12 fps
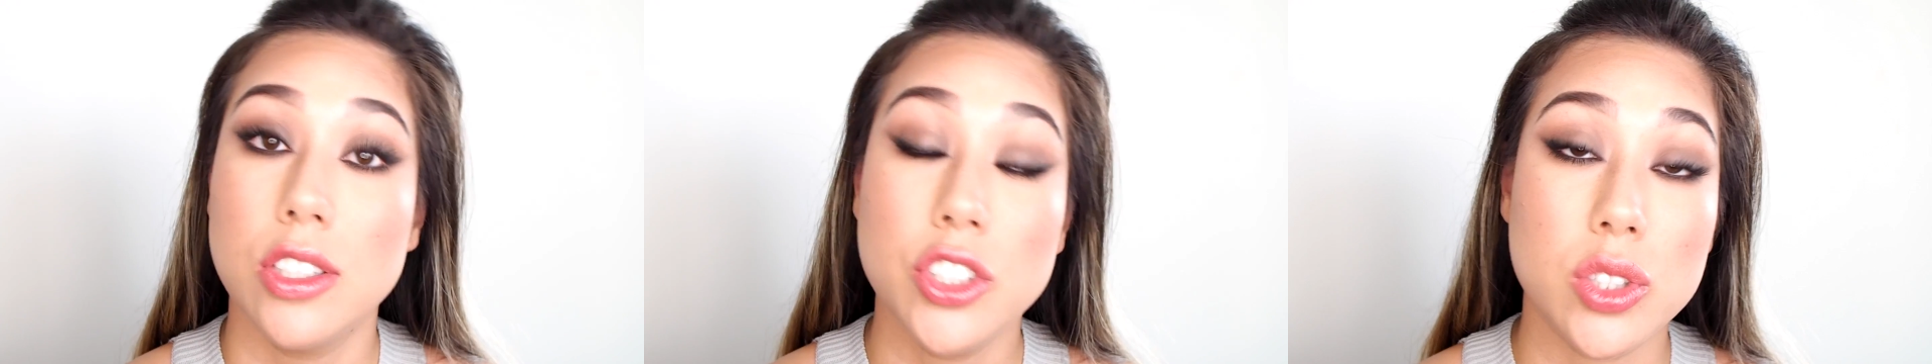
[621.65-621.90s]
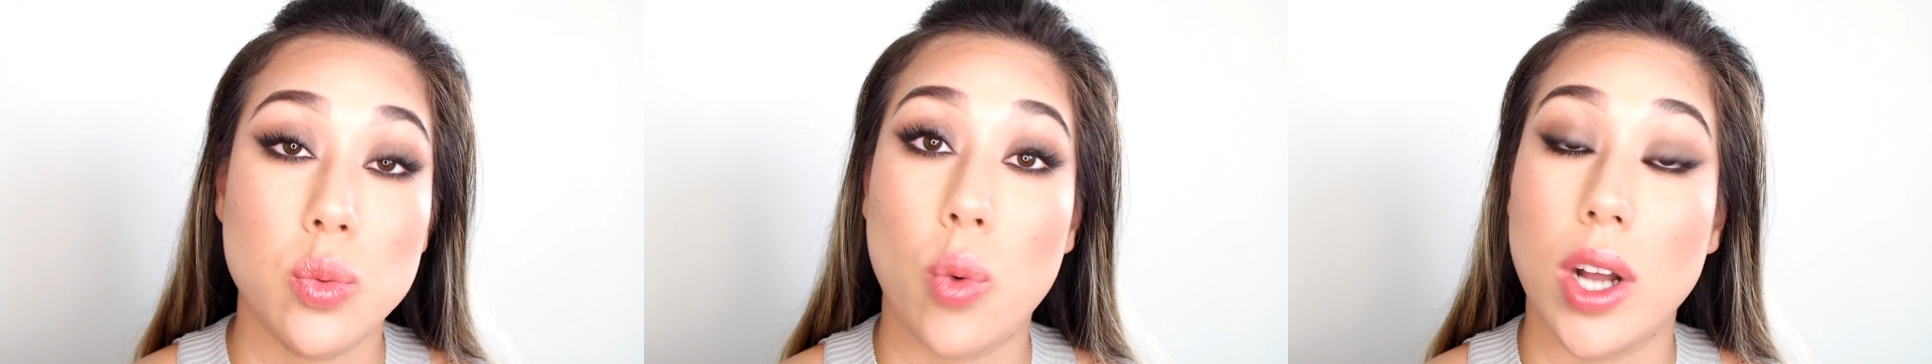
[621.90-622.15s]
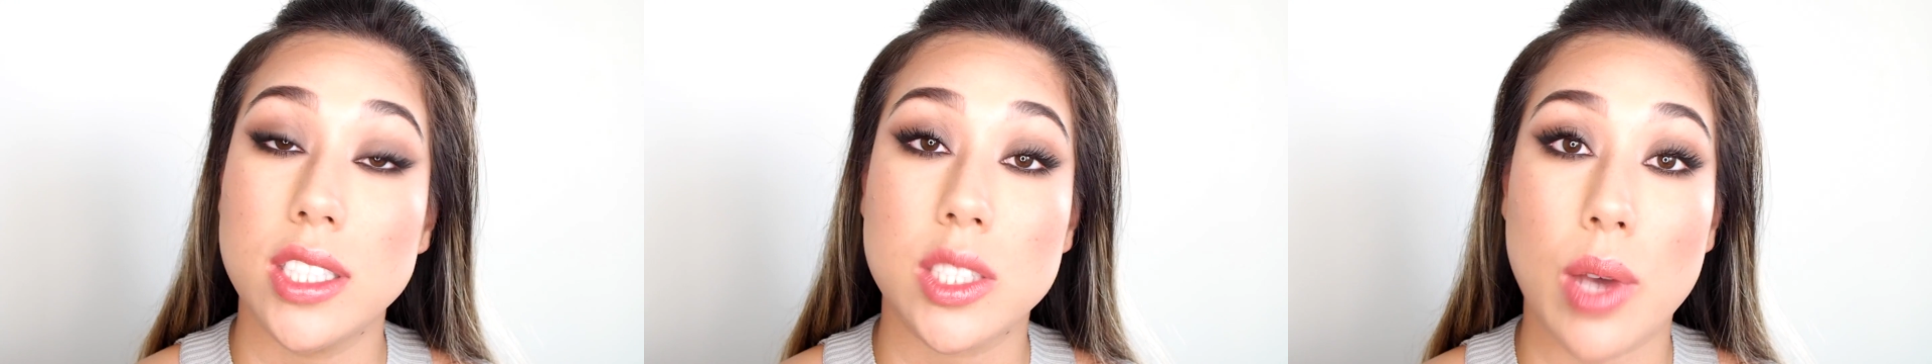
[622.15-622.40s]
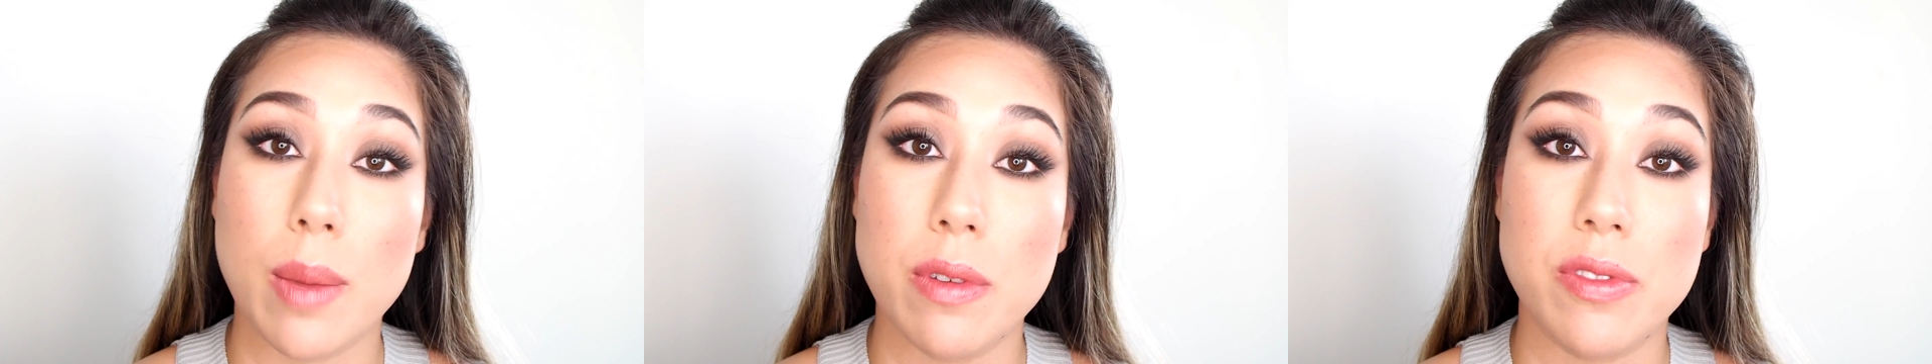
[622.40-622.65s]
just one
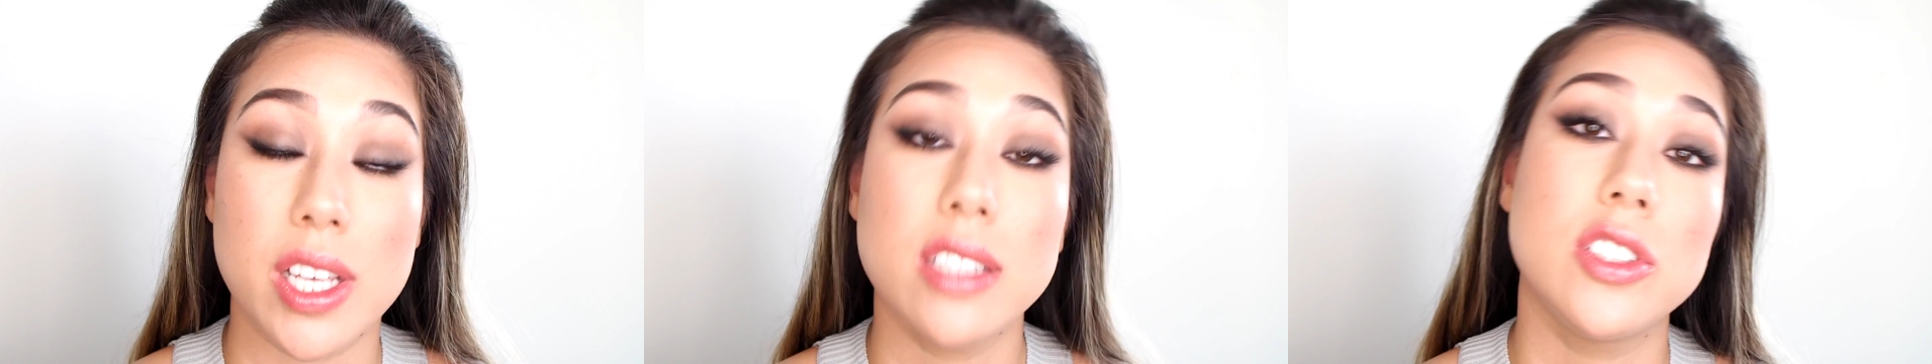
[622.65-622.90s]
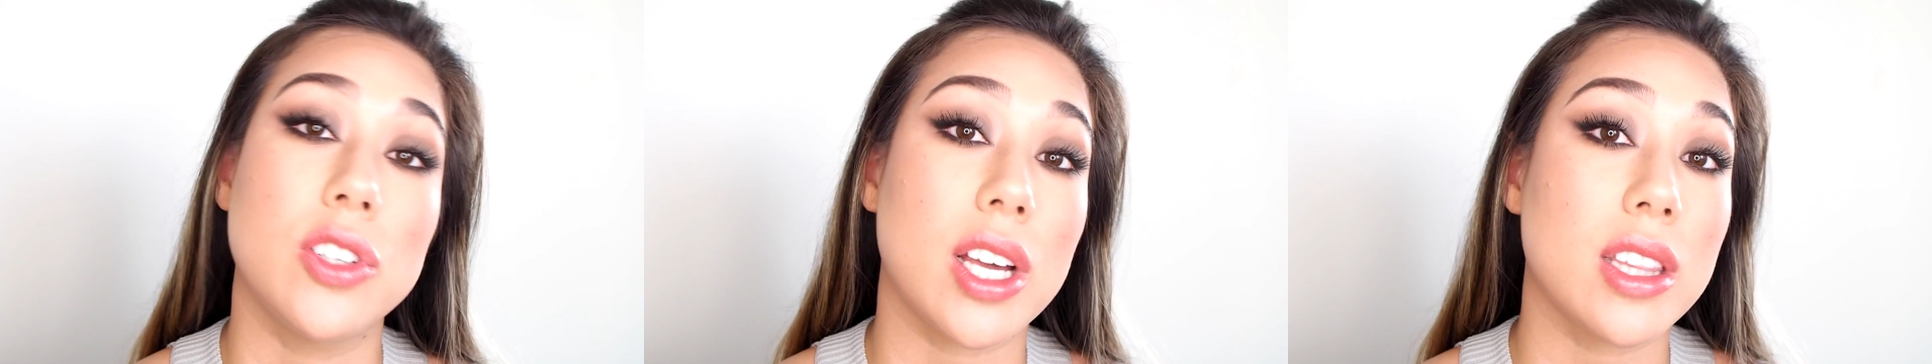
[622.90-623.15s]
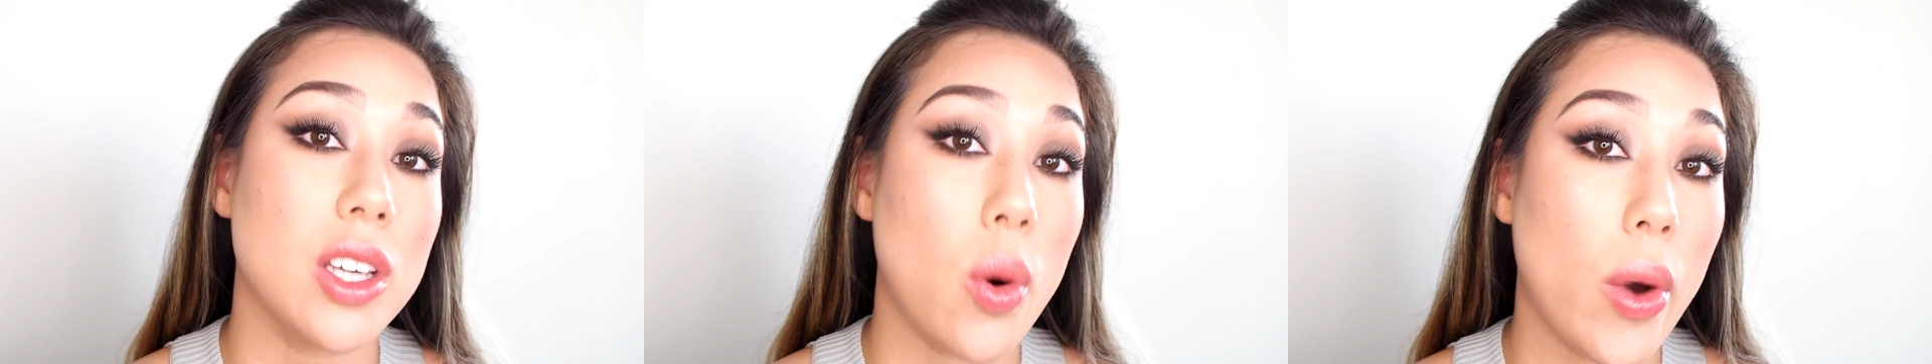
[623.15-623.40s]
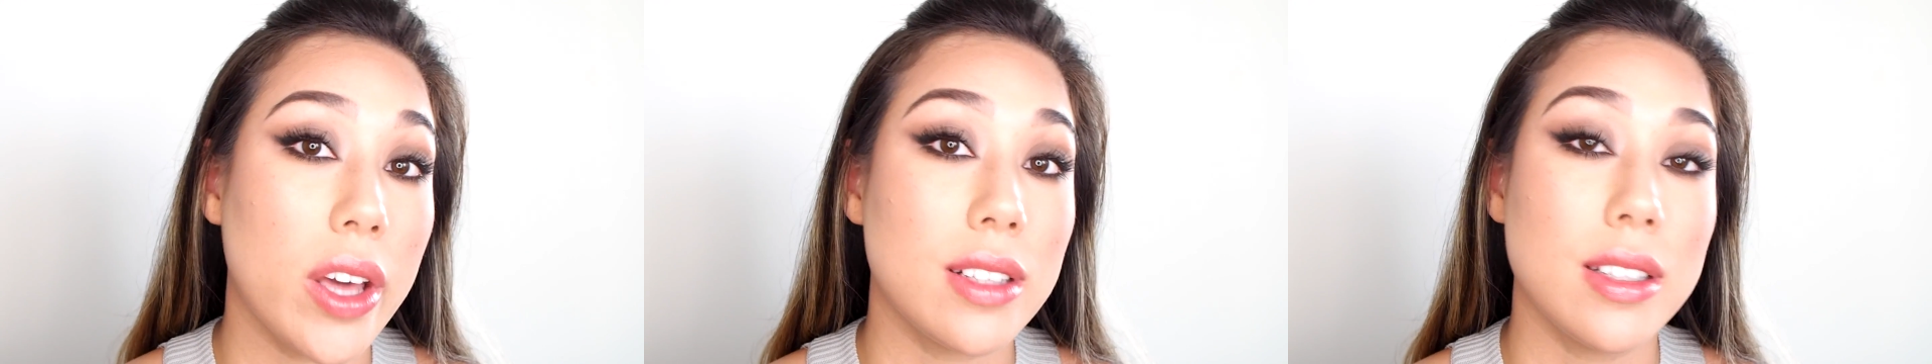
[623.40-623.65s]
swipe of this, you'll get the
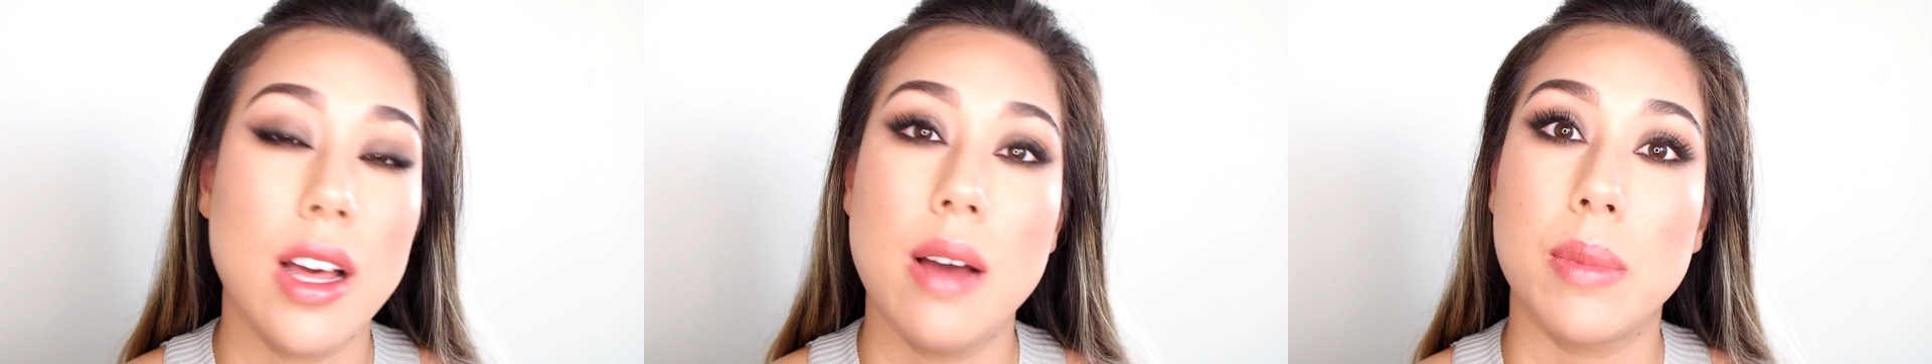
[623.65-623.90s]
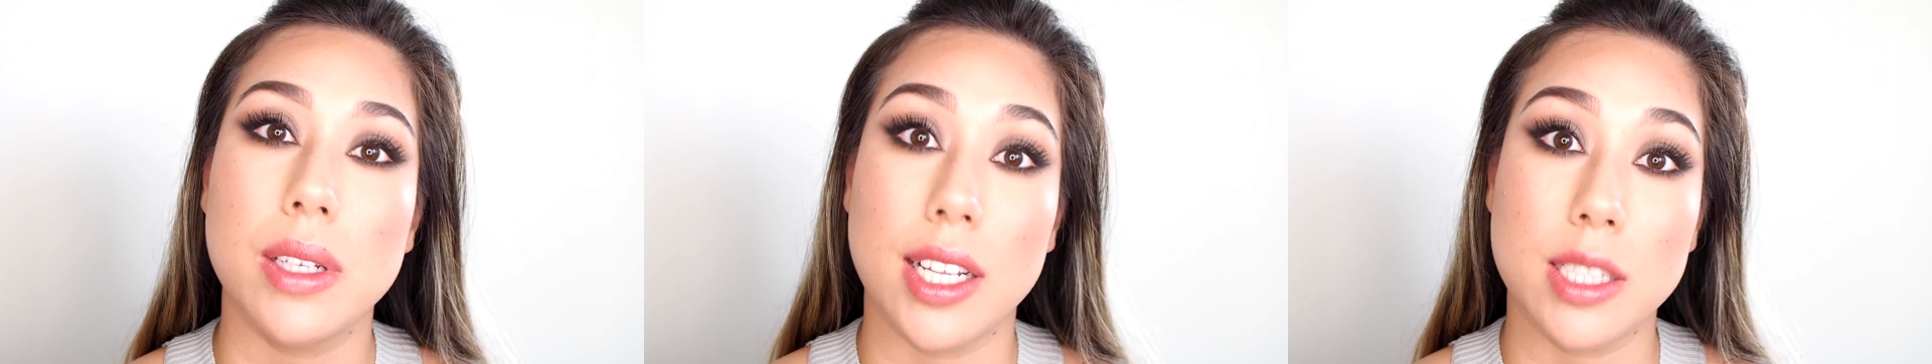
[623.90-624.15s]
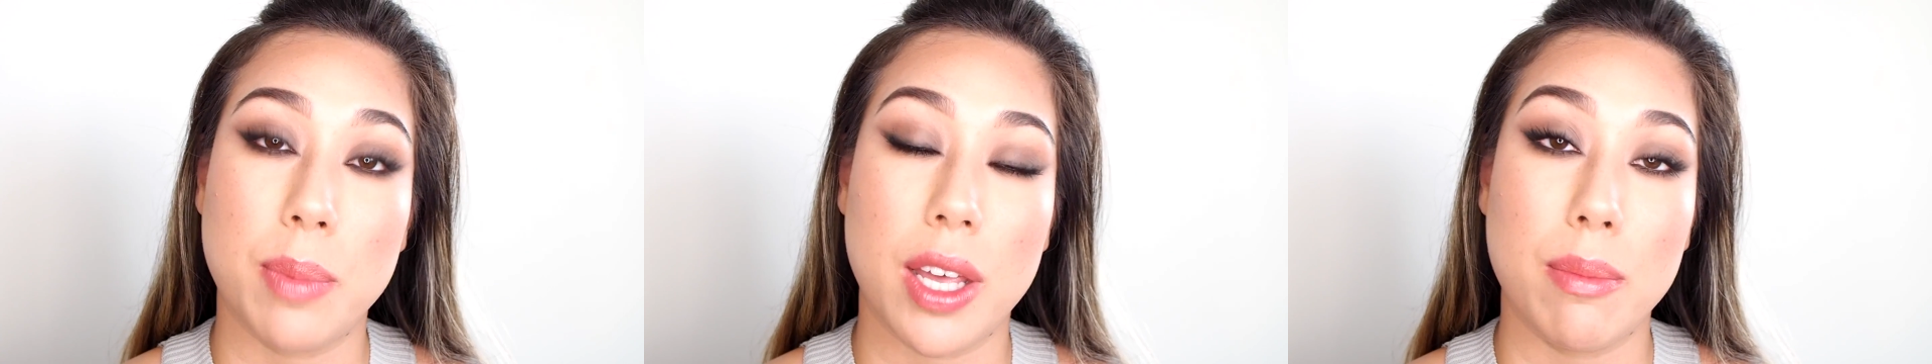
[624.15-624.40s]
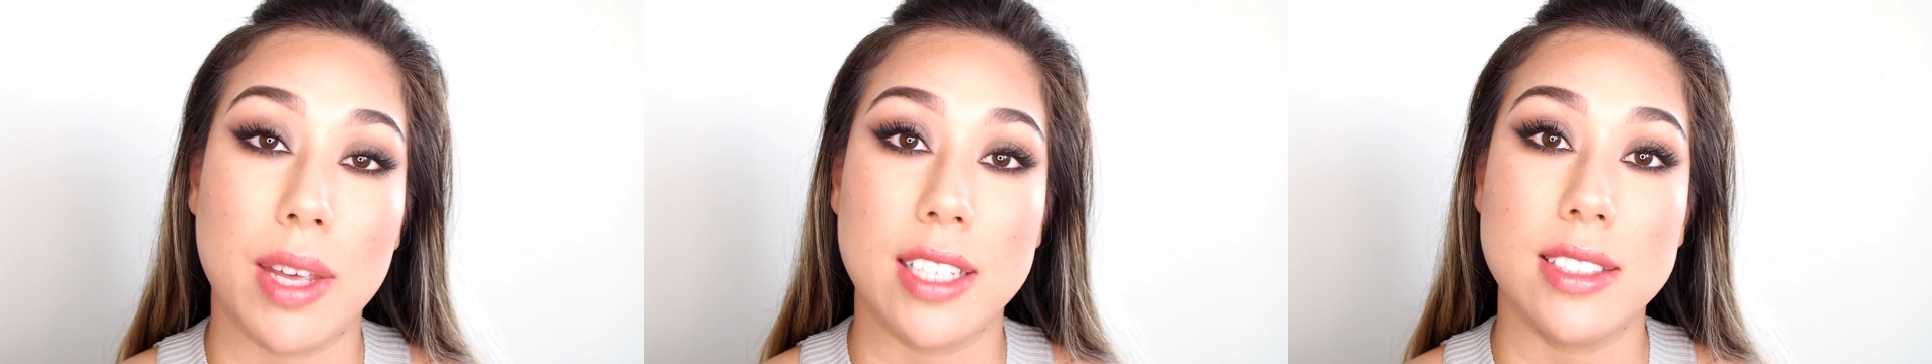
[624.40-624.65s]
oil but less
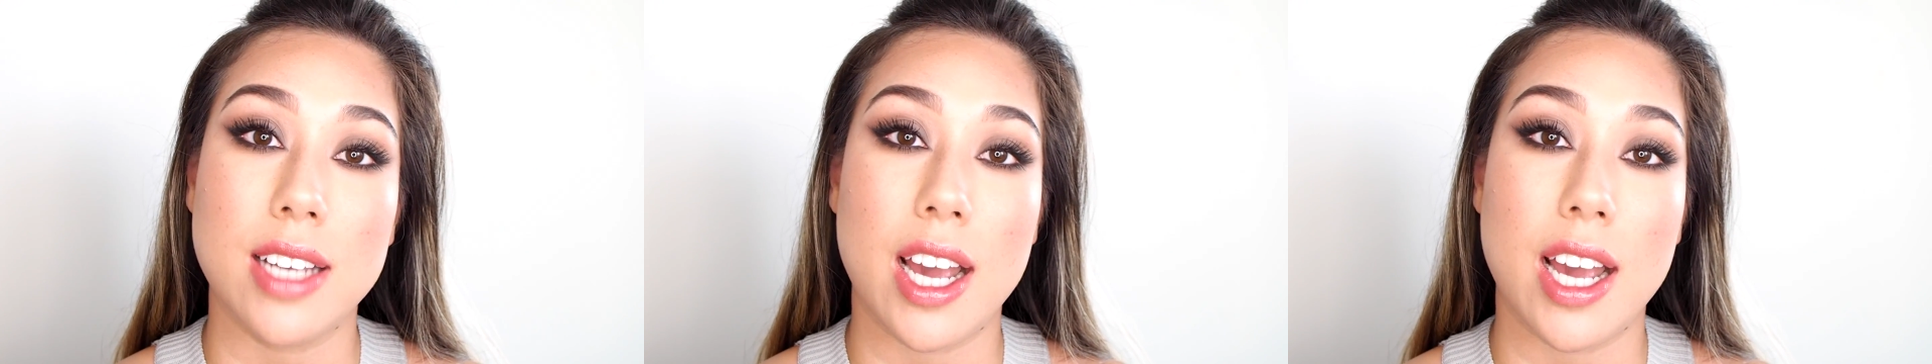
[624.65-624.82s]
pigment,